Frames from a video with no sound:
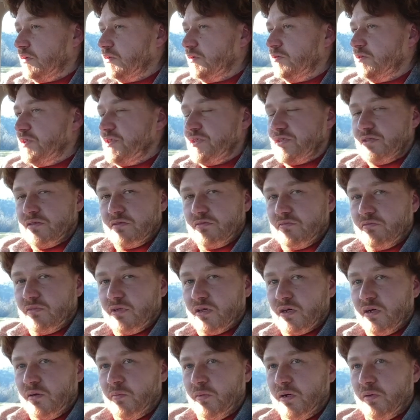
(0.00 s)
always
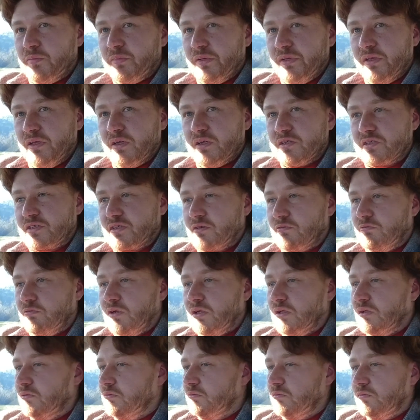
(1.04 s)
come up and ask,
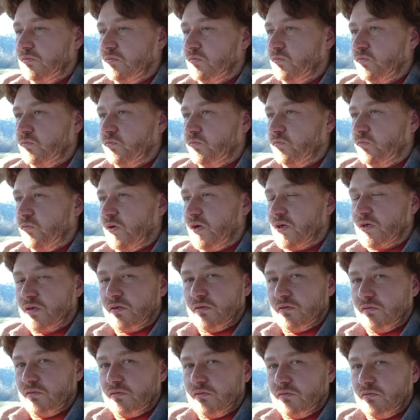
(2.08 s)
well,
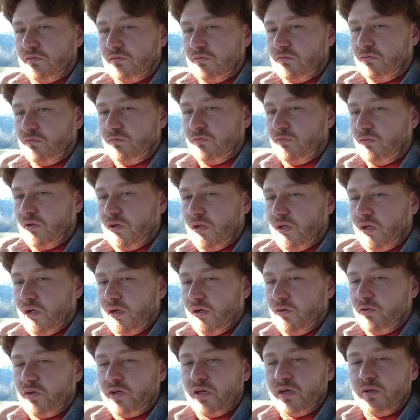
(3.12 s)
where,
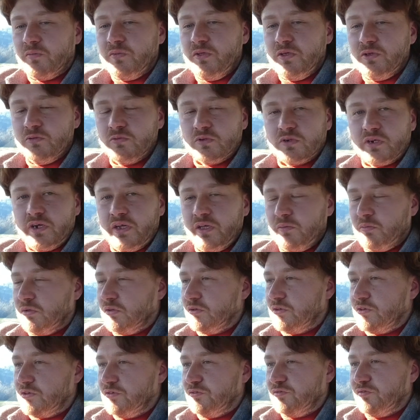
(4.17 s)
how come you were
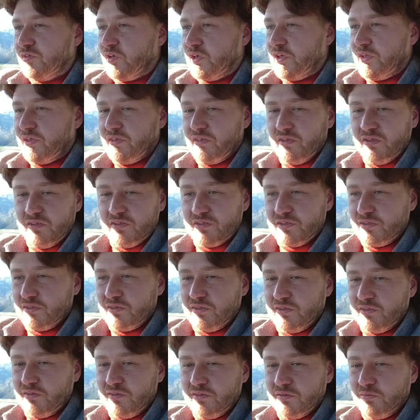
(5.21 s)
able to find
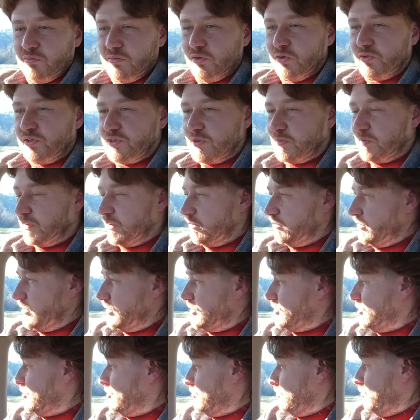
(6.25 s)
this, the
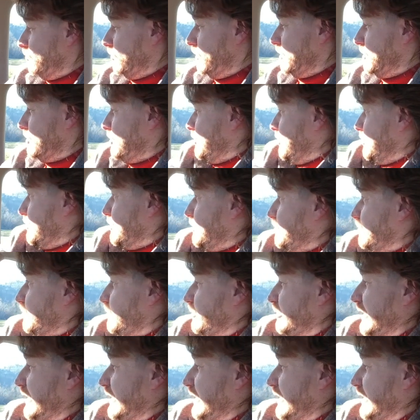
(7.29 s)
Multipla, which is